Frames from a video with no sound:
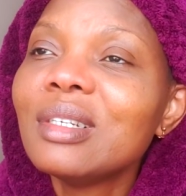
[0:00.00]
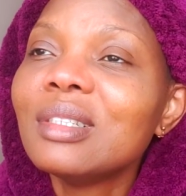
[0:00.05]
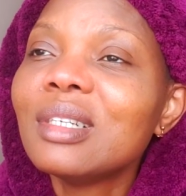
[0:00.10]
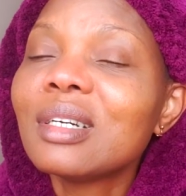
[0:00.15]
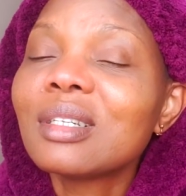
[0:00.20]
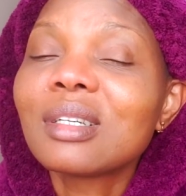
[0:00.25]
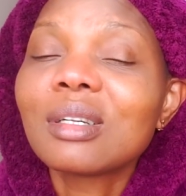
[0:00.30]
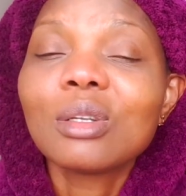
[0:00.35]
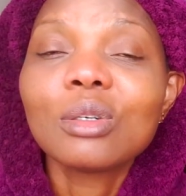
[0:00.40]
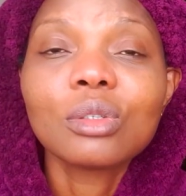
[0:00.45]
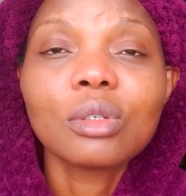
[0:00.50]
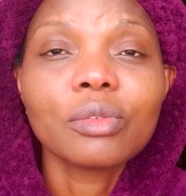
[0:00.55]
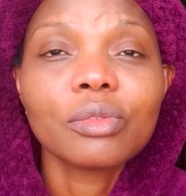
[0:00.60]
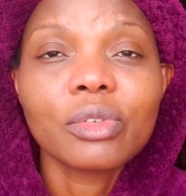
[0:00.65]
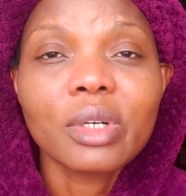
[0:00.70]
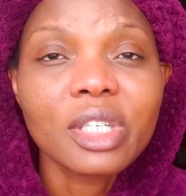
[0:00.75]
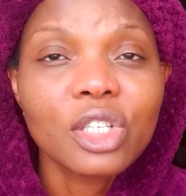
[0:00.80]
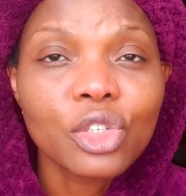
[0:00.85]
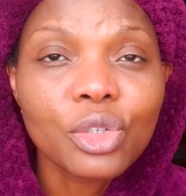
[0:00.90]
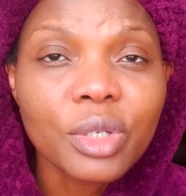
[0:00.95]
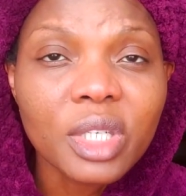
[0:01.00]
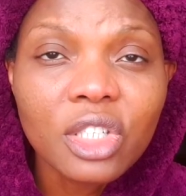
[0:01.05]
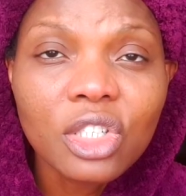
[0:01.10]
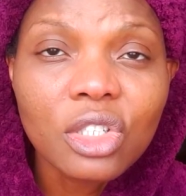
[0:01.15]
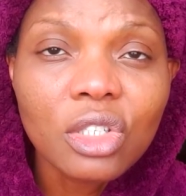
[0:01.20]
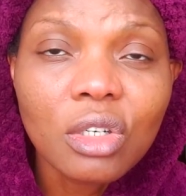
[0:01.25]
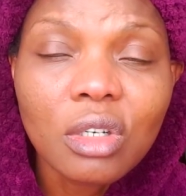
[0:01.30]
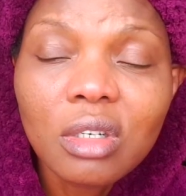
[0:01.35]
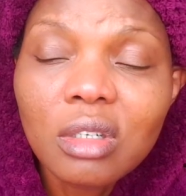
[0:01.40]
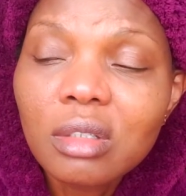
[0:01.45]
There's a lot of
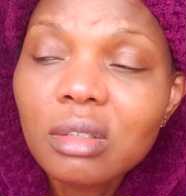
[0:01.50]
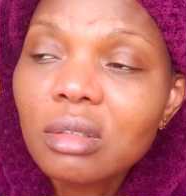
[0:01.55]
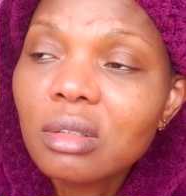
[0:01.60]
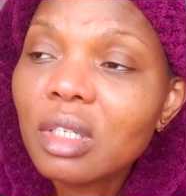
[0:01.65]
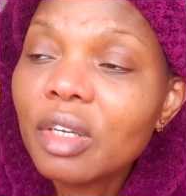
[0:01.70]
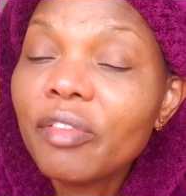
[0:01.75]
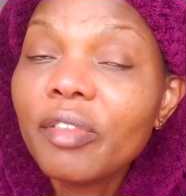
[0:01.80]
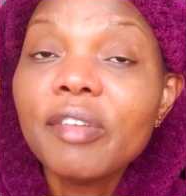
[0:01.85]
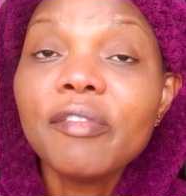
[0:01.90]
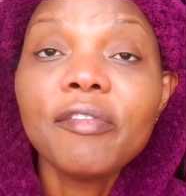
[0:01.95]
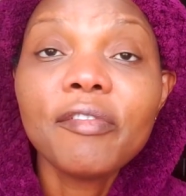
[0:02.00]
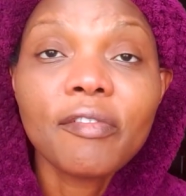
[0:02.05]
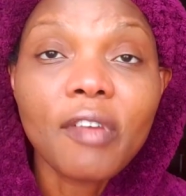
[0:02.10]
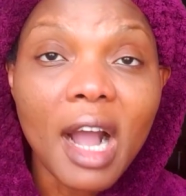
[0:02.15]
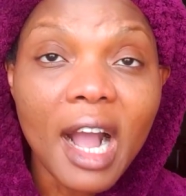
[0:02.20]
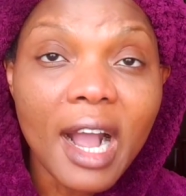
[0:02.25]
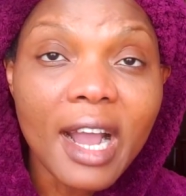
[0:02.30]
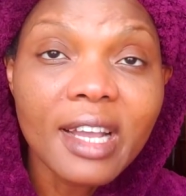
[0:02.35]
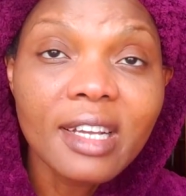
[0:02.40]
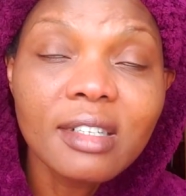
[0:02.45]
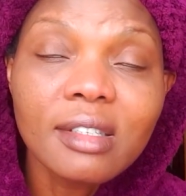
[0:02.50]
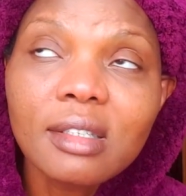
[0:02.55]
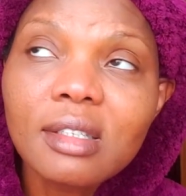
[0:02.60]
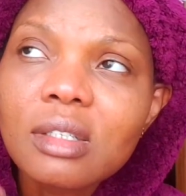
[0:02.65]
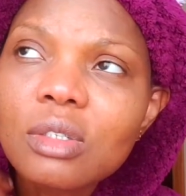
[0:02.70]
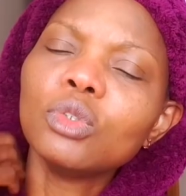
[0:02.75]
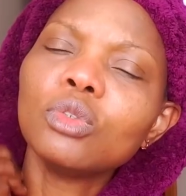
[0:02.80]
restriction, even fines.